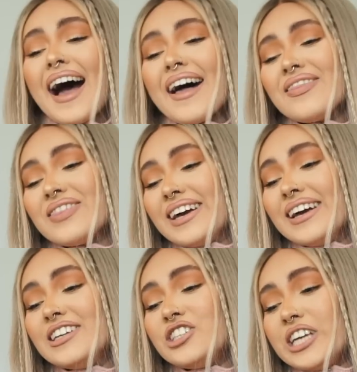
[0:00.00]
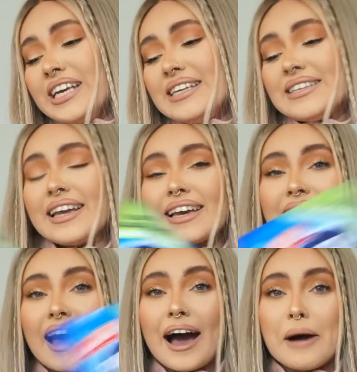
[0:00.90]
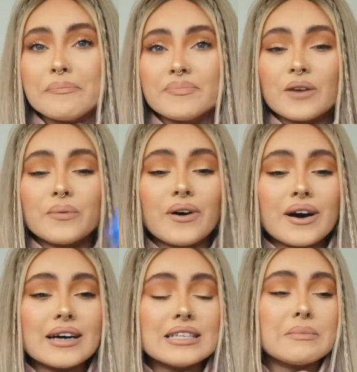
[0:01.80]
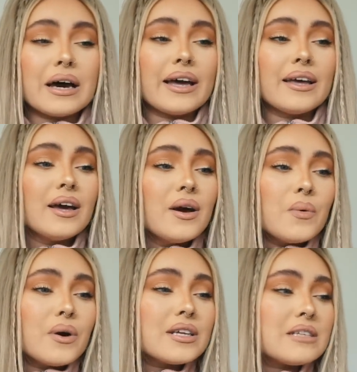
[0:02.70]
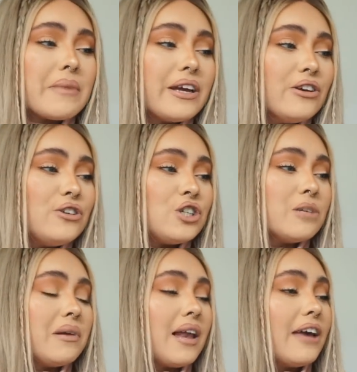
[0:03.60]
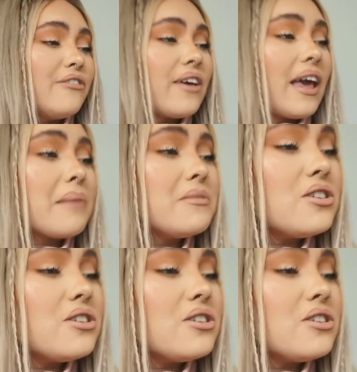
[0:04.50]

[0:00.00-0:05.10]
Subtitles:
And the cheese link and ham. What has my YouTube life came to?